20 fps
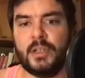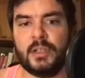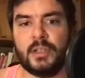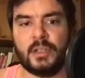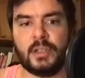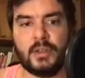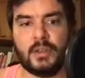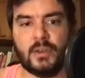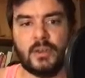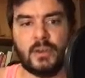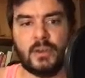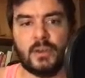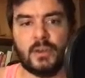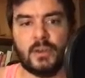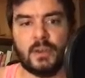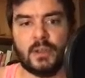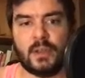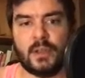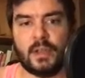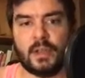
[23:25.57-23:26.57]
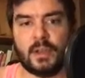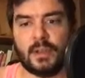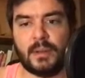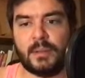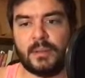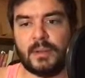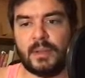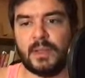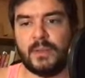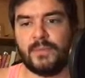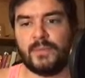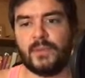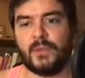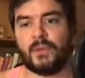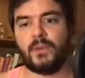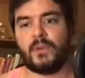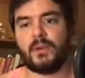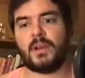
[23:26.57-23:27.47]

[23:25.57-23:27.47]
So uh, if you